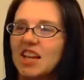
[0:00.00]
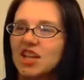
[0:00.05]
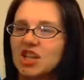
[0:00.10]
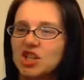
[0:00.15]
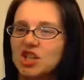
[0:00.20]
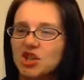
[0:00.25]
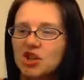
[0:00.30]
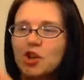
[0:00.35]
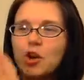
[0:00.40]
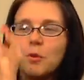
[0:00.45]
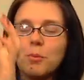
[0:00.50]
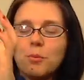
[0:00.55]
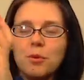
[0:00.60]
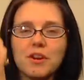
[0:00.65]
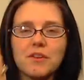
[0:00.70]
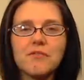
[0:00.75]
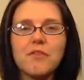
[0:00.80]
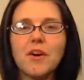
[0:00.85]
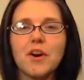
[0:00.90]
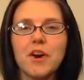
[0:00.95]
It should go
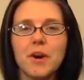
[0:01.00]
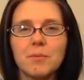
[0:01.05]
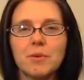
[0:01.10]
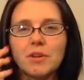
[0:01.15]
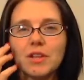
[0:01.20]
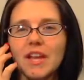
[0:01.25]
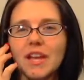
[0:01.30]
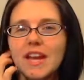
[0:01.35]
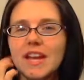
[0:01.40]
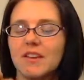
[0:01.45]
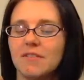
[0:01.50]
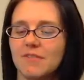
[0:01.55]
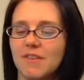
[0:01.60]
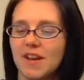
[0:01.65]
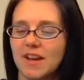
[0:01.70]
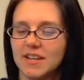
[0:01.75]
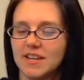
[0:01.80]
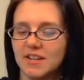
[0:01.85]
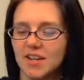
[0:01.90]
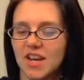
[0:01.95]
pretty far up her leg. In
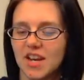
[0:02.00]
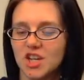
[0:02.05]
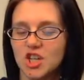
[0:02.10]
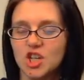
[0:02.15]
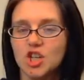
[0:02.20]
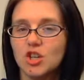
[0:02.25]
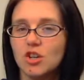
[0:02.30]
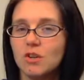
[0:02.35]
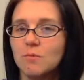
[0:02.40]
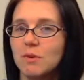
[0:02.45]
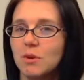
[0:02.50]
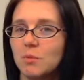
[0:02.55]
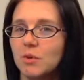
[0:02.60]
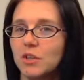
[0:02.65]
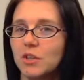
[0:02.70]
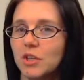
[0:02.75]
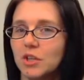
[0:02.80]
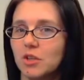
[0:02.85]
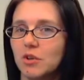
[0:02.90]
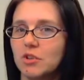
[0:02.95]
fact, it should be
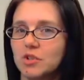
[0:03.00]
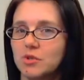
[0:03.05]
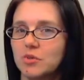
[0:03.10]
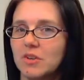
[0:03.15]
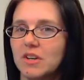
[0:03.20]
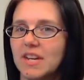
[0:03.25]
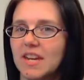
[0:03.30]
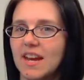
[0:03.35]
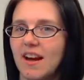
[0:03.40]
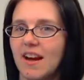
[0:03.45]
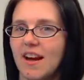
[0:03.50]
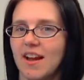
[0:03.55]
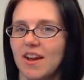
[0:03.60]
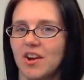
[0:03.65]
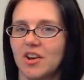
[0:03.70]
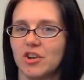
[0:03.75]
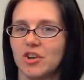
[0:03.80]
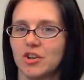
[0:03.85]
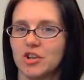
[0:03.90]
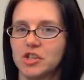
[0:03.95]
really close to a knee high
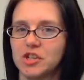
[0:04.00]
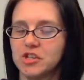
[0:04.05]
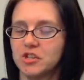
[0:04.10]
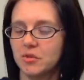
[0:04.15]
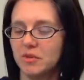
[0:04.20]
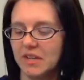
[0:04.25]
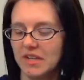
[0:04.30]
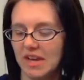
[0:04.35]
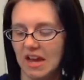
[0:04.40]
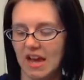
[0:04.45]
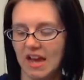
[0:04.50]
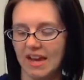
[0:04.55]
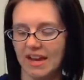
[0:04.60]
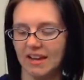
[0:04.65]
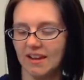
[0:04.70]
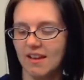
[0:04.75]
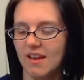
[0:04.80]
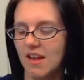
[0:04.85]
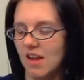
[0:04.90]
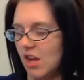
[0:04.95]
on her. She's only
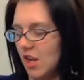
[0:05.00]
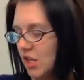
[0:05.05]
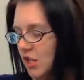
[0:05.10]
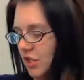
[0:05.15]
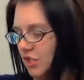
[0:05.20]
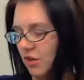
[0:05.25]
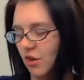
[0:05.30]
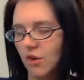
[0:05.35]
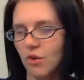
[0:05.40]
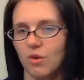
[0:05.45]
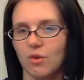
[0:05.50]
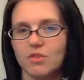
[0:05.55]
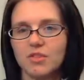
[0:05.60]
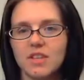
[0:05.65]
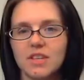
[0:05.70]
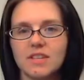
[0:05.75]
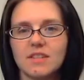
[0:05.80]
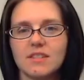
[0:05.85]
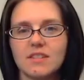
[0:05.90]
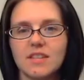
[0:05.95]
9, so
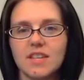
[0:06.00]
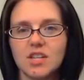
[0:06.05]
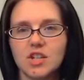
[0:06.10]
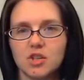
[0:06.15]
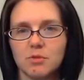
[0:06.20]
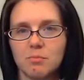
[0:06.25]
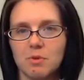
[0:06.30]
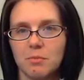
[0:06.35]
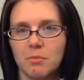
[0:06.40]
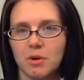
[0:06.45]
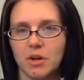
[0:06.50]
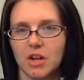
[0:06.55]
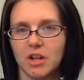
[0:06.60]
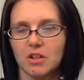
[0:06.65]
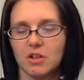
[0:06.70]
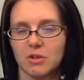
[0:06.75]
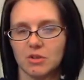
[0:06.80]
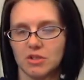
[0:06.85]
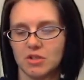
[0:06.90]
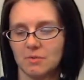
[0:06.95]
this should be pretty
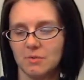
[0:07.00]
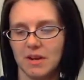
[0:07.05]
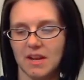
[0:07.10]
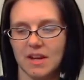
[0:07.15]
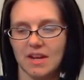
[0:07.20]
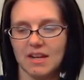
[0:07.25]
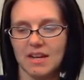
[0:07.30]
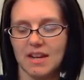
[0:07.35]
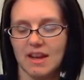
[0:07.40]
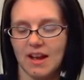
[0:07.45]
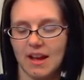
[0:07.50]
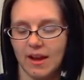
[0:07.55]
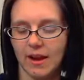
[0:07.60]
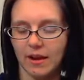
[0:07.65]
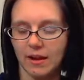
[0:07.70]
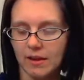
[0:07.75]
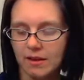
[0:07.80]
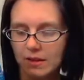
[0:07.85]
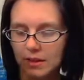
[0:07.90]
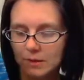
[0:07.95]
close to being a knee
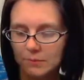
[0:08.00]
high.